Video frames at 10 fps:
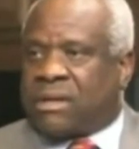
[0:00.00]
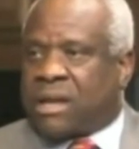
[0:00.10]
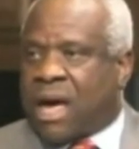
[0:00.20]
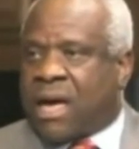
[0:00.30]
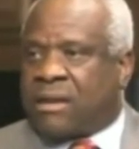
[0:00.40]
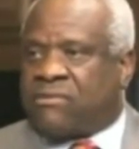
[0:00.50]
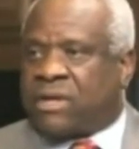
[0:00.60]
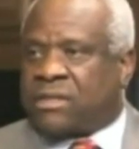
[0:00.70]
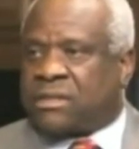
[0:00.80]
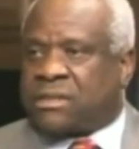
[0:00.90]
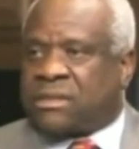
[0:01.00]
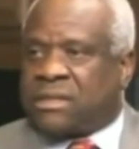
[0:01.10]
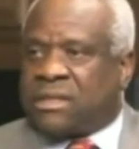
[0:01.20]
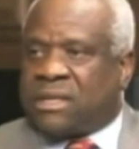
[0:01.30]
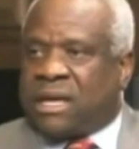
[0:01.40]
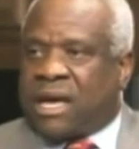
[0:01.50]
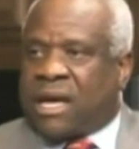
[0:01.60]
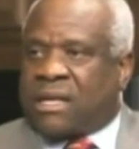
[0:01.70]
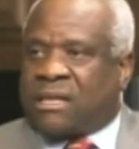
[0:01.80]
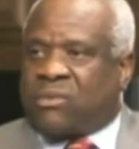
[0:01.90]
to disclose
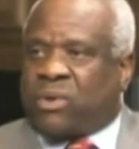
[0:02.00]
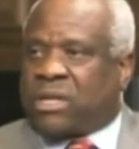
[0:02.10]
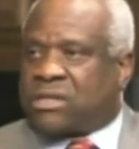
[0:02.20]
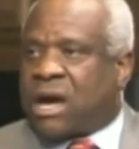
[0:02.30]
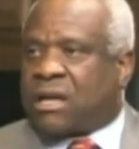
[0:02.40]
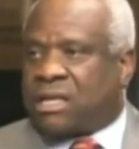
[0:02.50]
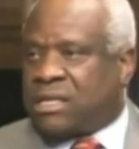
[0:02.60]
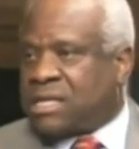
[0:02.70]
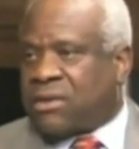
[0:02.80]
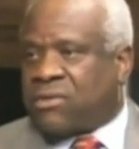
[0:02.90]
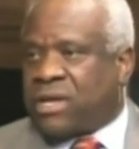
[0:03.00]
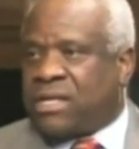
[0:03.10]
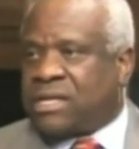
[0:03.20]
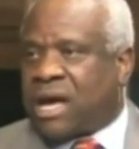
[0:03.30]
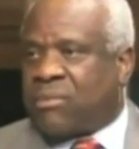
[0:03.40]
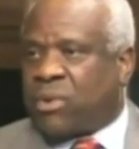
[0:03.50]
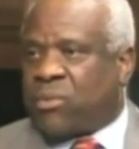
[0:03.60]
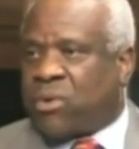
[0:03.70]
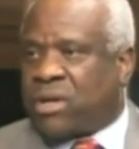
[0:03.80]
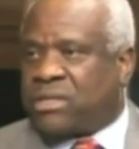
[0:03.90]
income and potential conflicts.
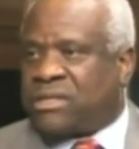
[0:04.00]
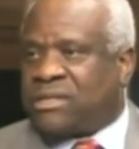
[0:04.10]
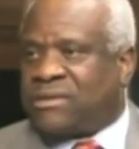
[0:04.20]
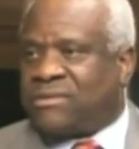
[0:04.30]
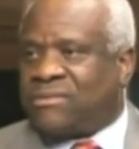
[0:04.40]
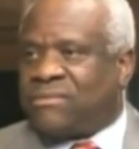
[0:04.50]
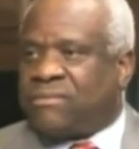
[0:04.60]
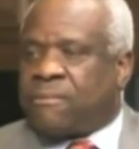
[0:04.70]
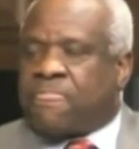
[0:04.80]
And in this